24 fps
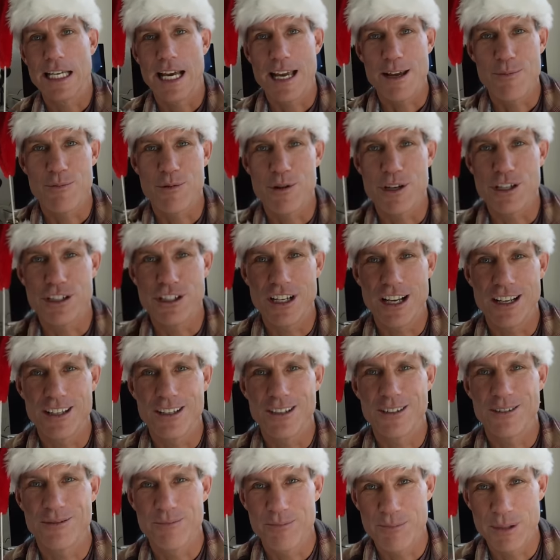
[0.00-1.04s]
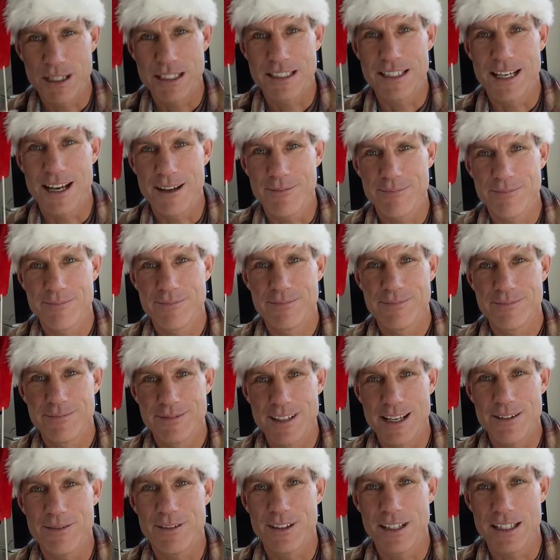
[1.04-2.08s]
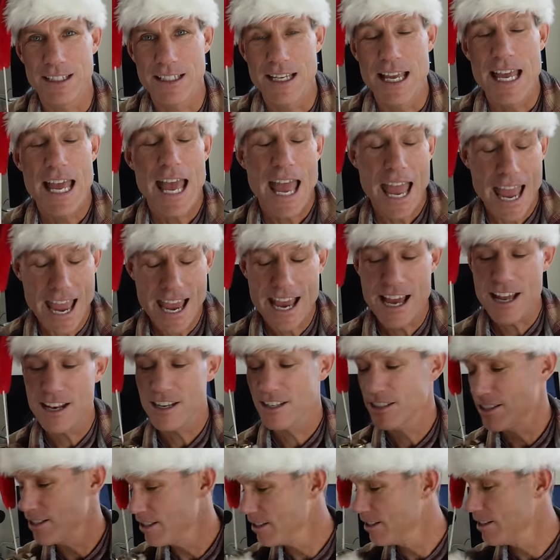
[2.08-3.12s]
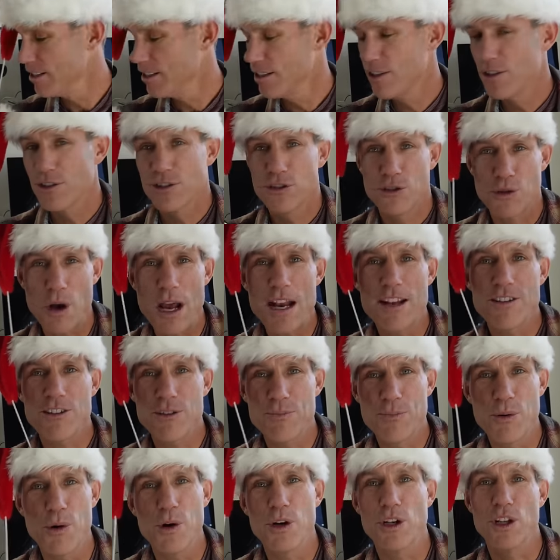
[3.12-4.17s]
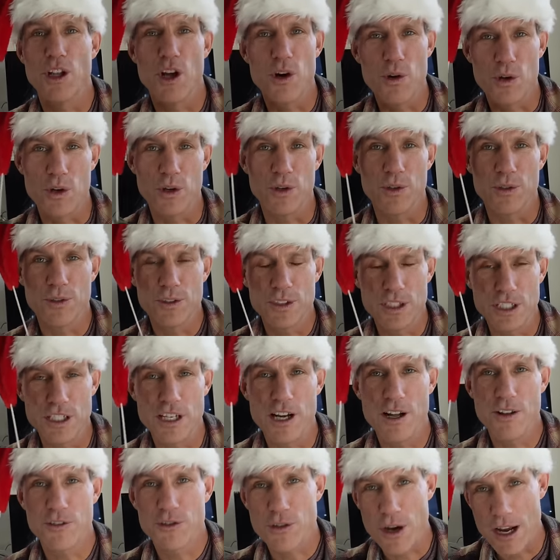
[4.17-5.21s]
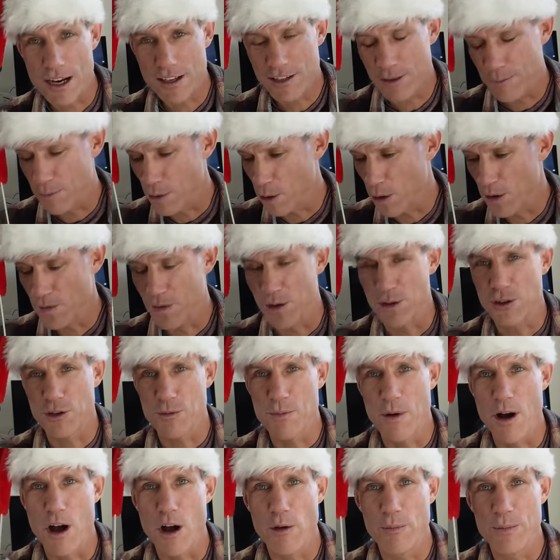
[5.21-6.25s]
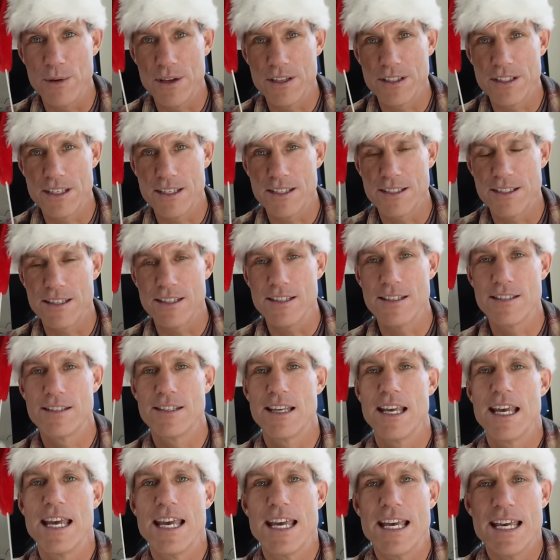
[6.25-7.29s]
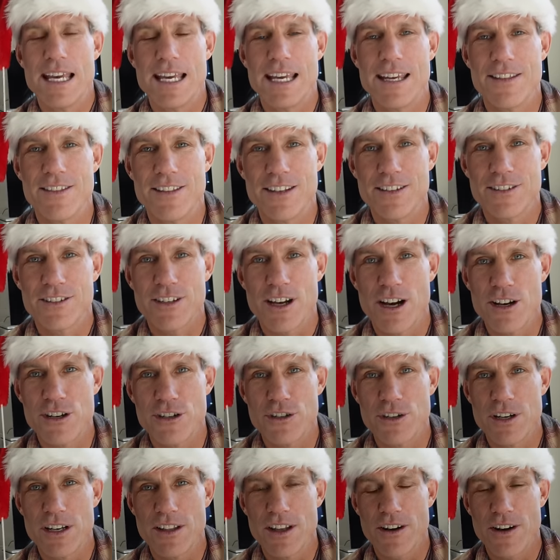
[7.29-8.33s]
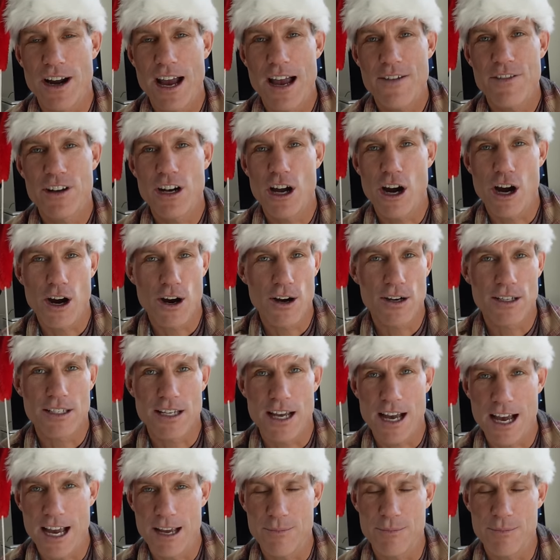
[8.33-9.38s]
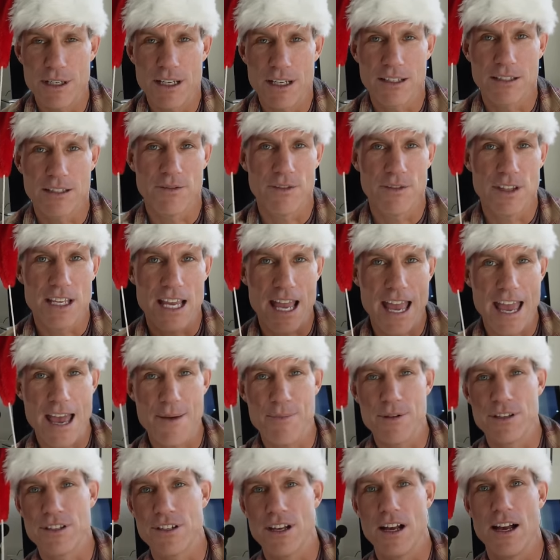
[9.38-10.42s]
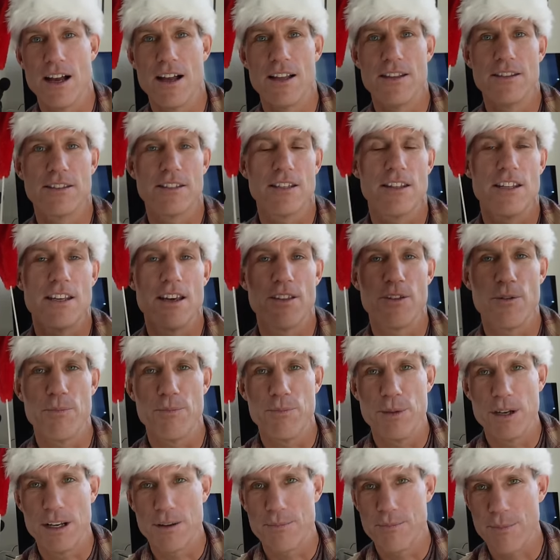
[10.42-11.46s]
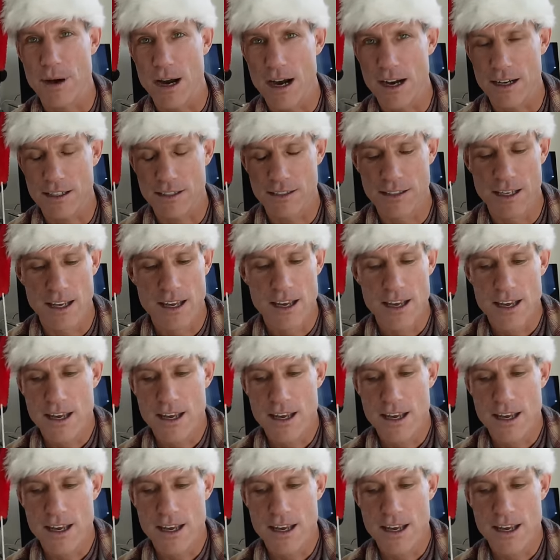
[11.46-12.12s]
I appreciate you big time, definitely. And try to support local, you know, try to support the small businesses in this country. They're having a hard time because of the Amazons and the other big box